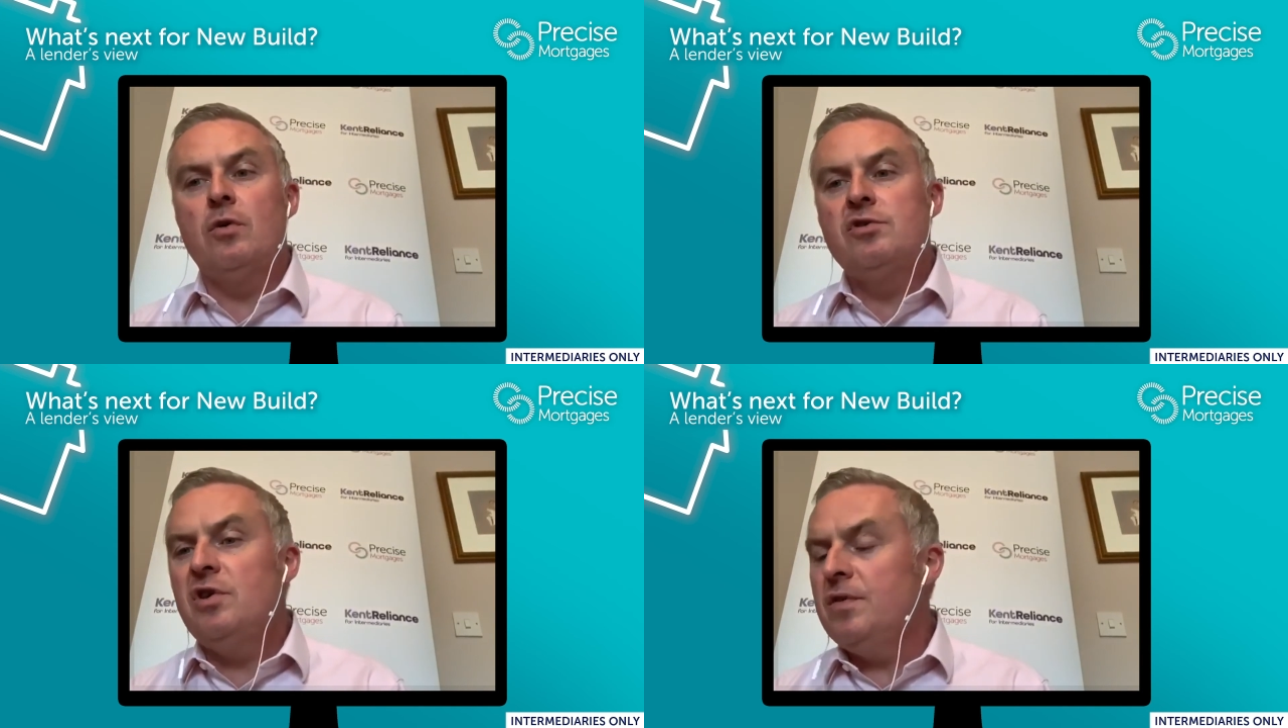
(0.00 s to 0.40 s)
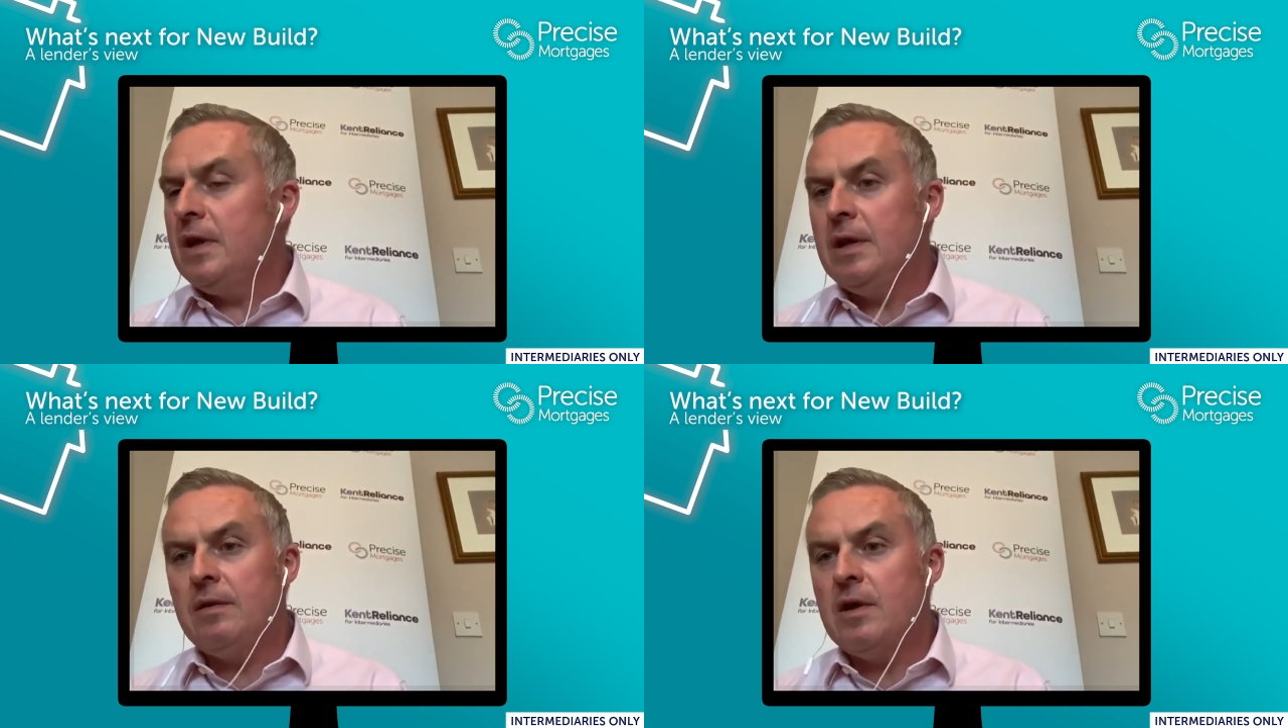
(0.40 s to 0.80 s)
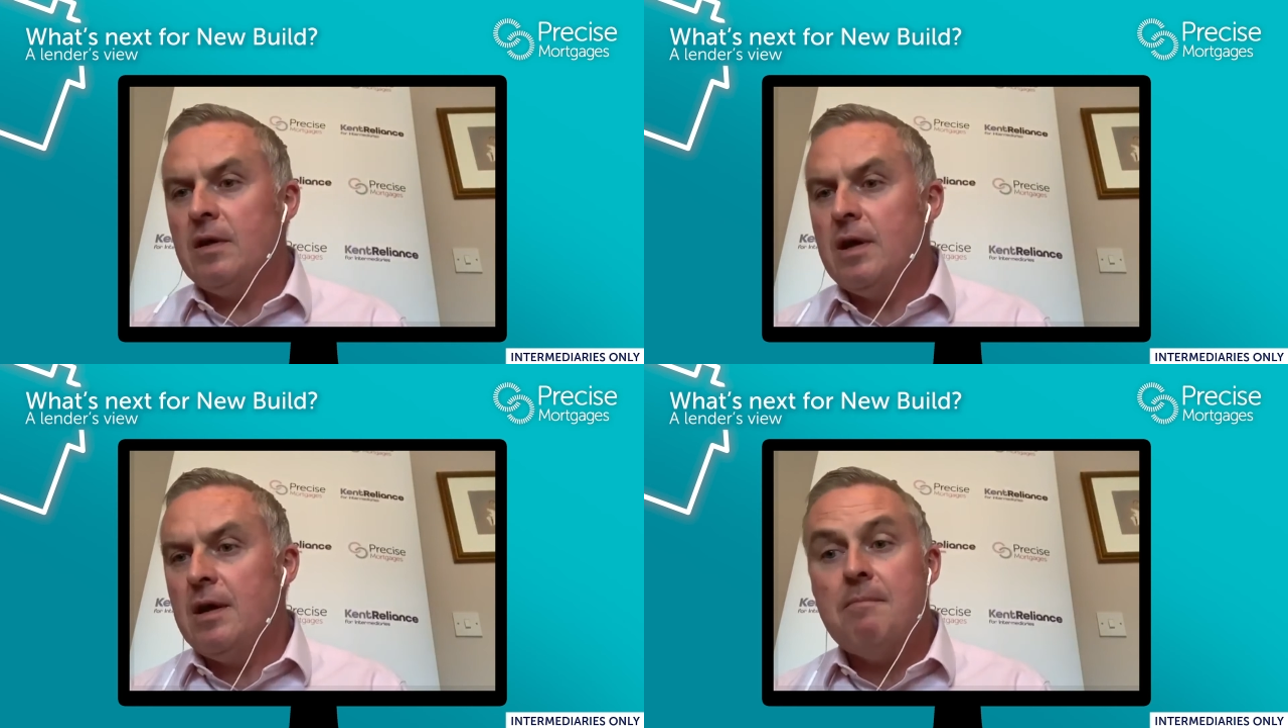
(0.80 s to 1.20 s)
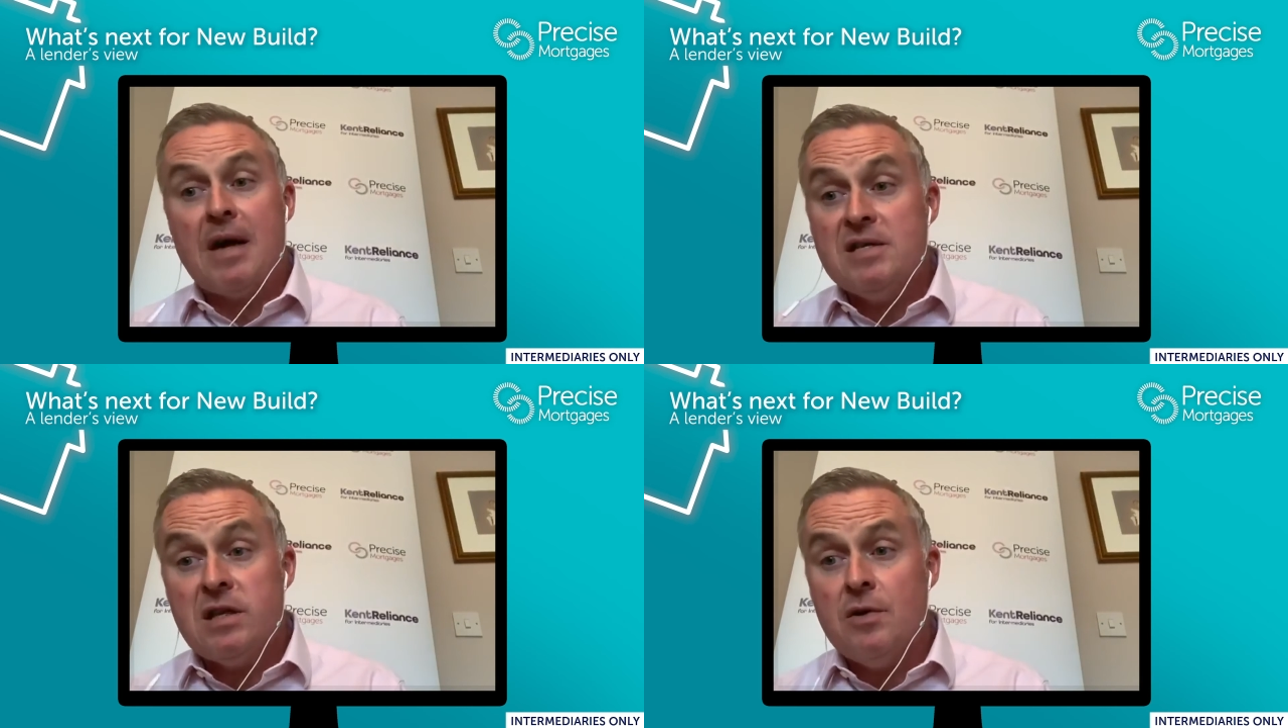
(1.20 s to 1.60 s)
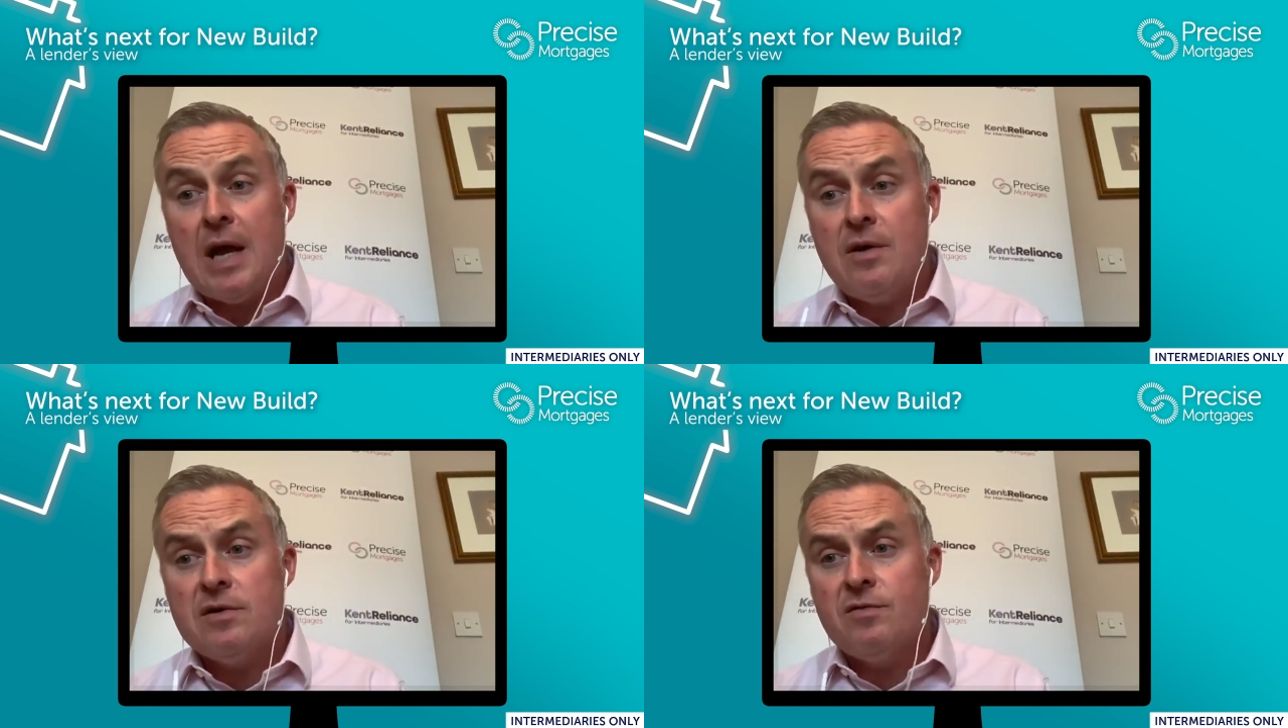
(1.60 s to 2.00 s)
or do you think that it may slow
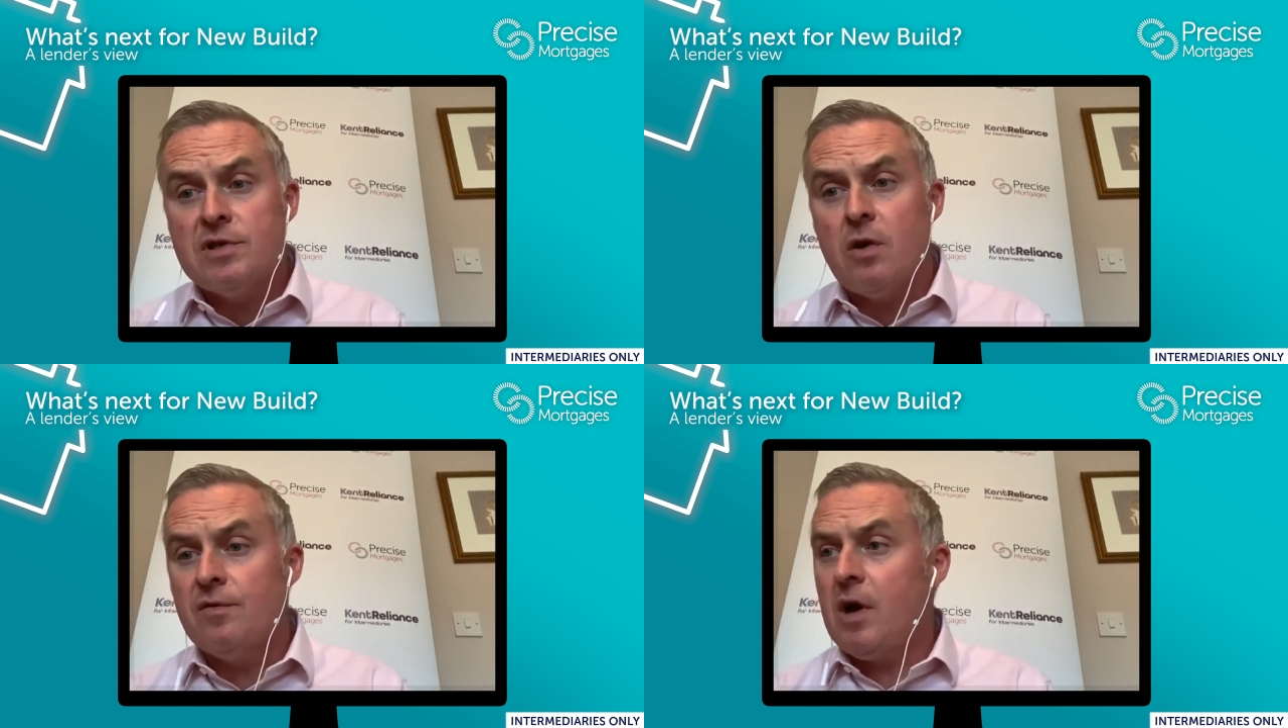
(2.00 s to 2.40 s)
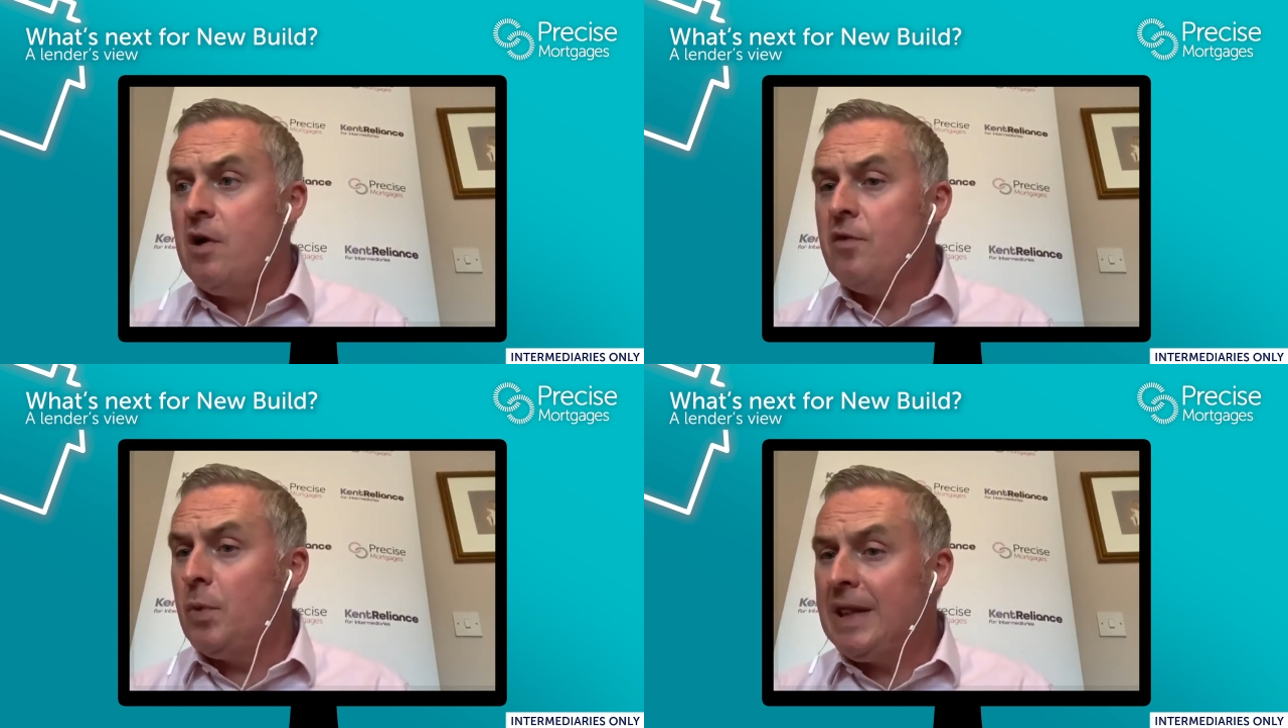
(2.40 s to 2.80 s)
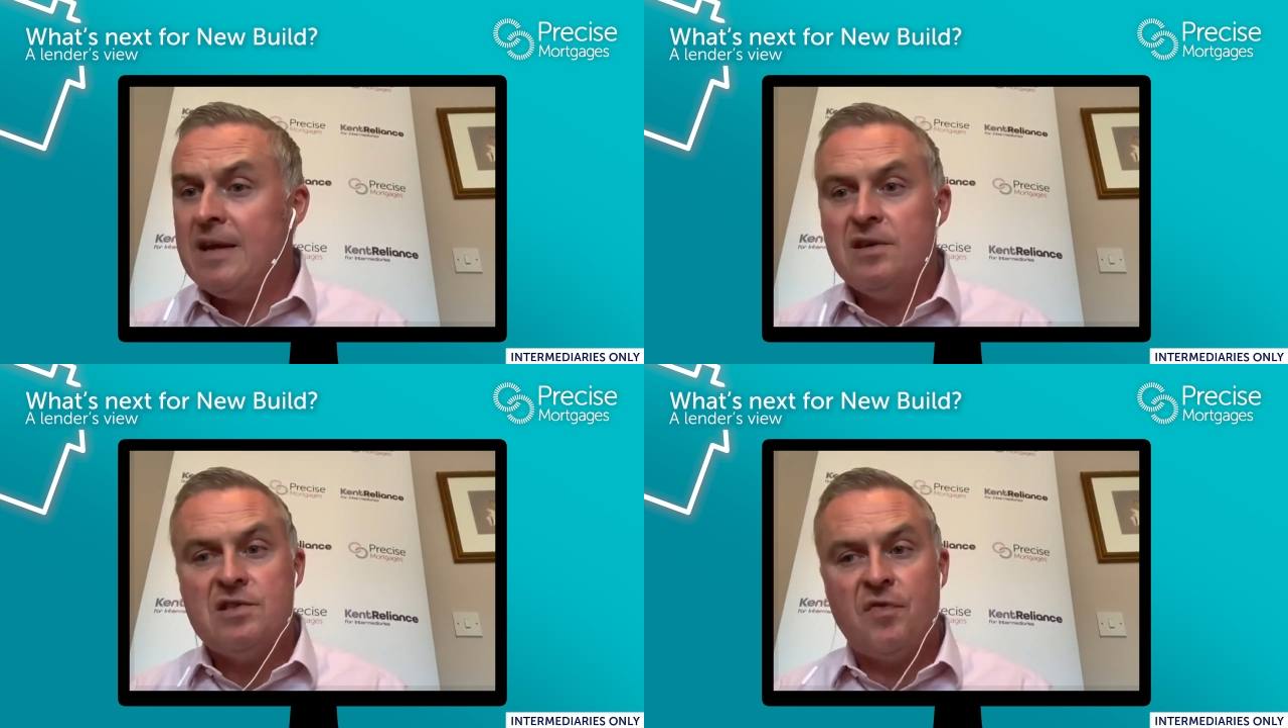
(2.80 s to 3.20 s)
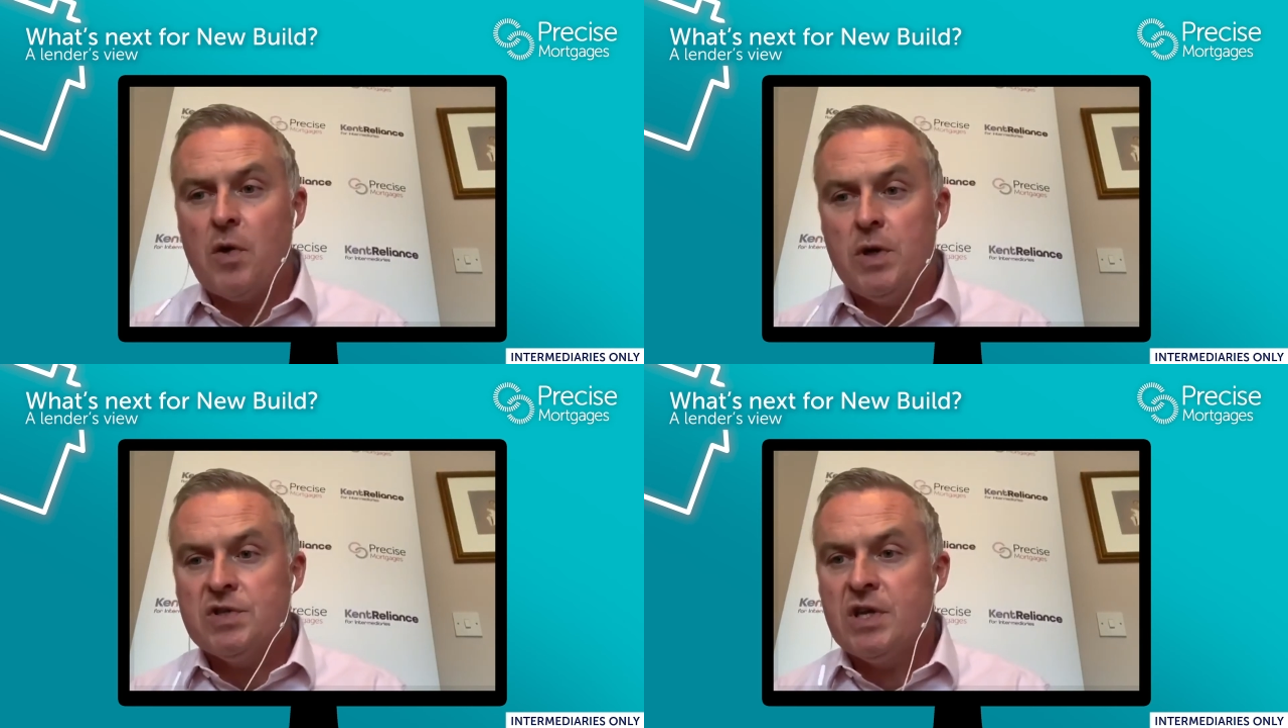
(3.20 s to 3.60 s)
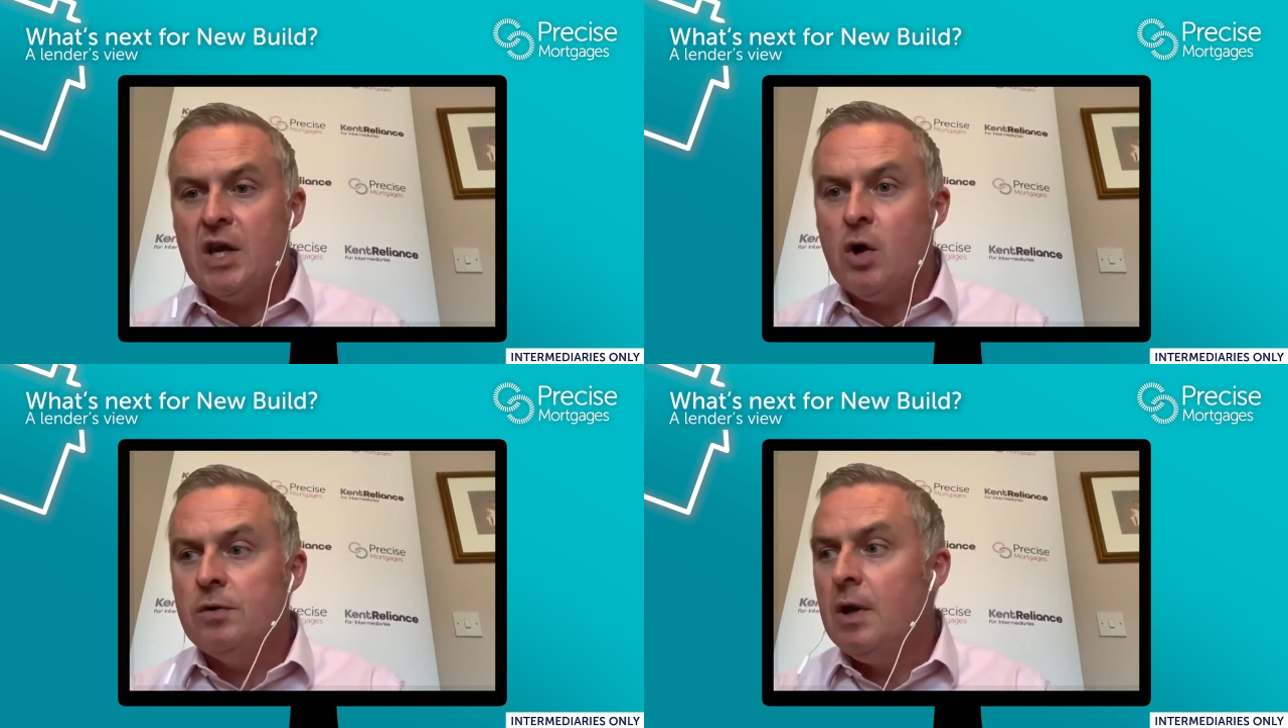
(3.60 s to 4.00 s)
down as a result of COVID, with lenders focusing on